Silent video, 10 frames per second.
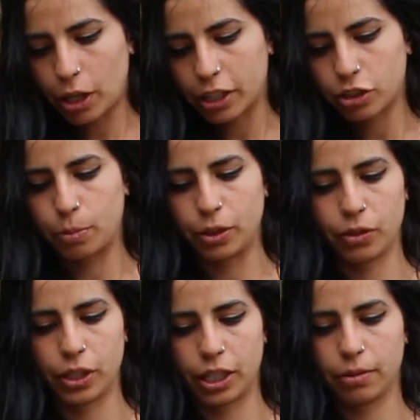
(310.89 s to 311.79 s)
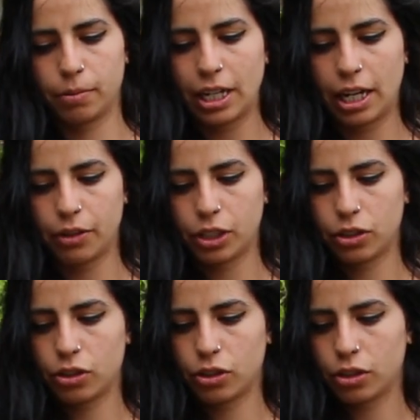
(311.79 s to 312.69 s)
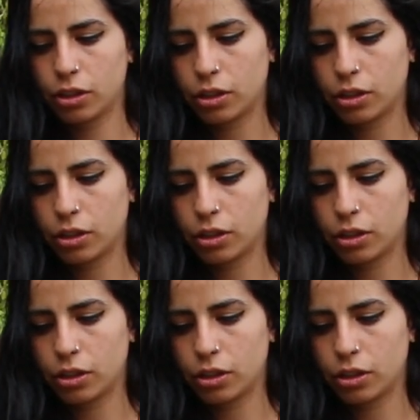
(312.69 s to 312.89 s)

like to peel their carrots.